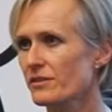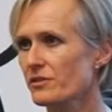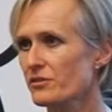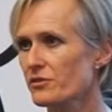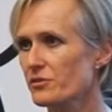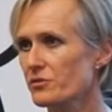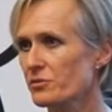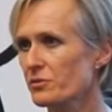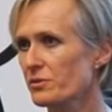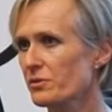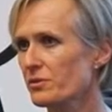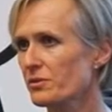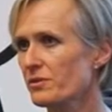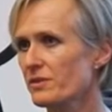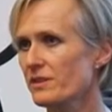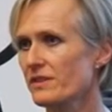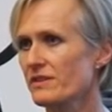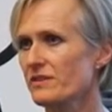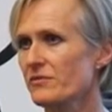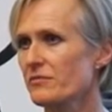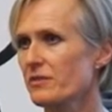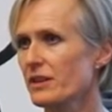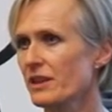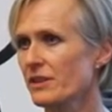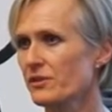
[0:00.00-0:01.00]
stored
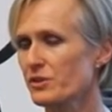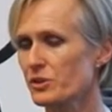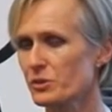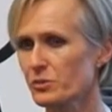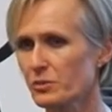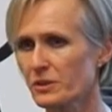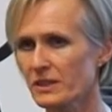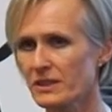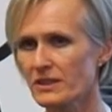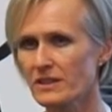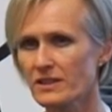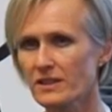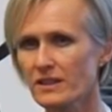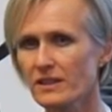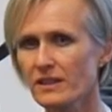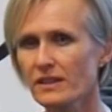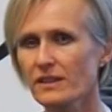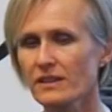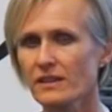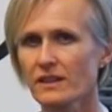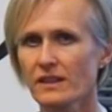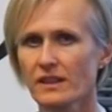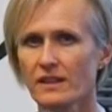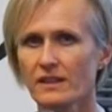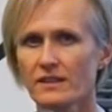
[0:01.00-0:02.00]
is around 20,
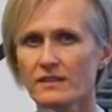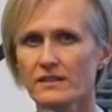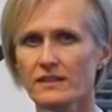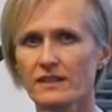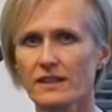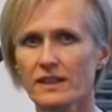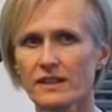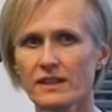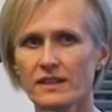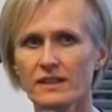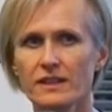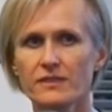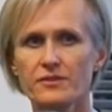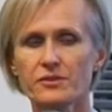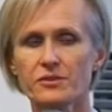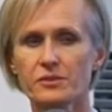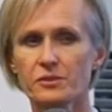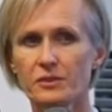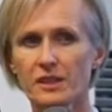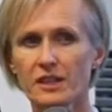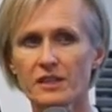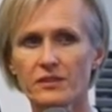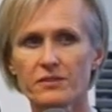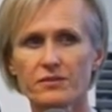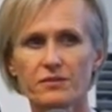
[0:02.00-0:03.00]
so that leaves
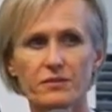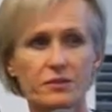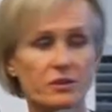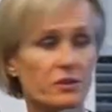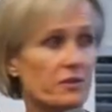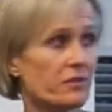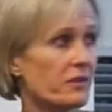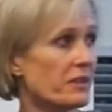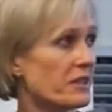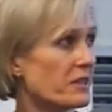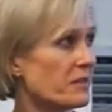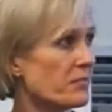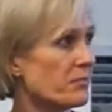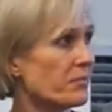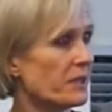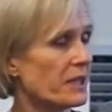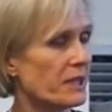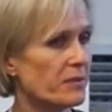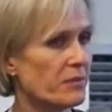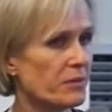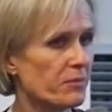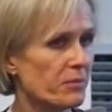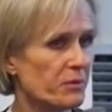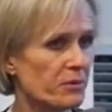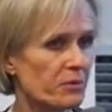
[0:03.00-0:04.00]
quite a few of us
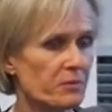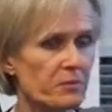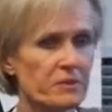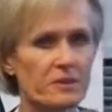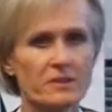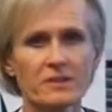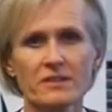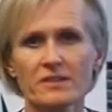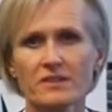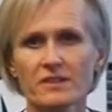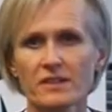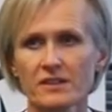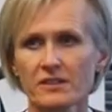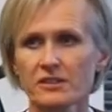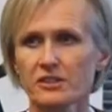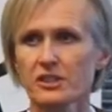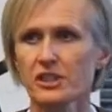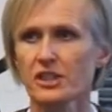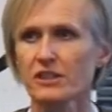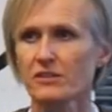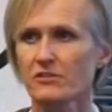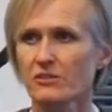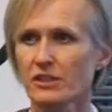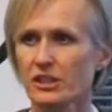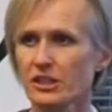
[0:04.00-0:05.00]
baby boomers and
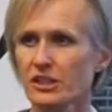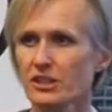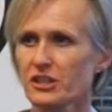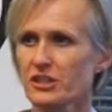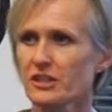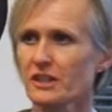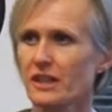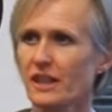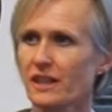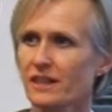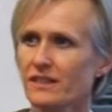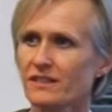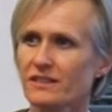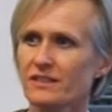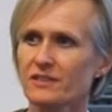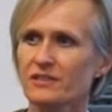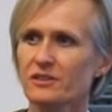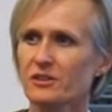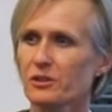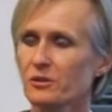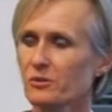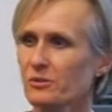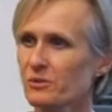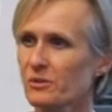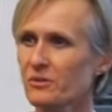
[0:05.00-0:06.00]
Generation Xers
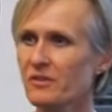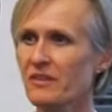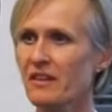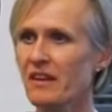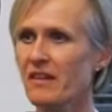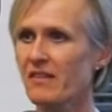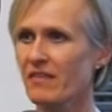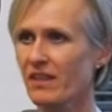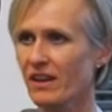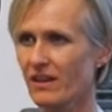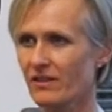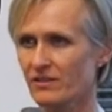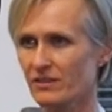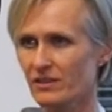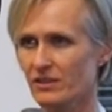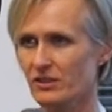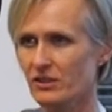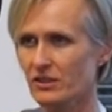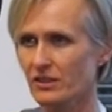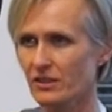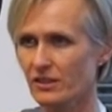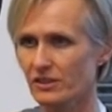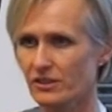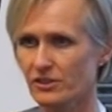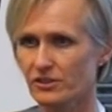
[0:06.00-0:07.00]
who will never have
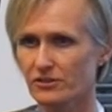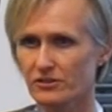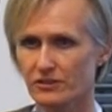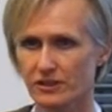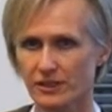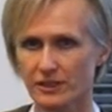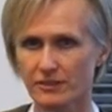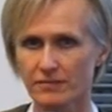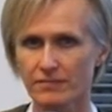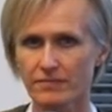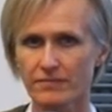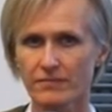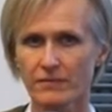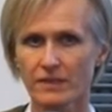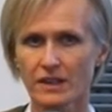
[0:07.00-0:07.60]
such a luxury.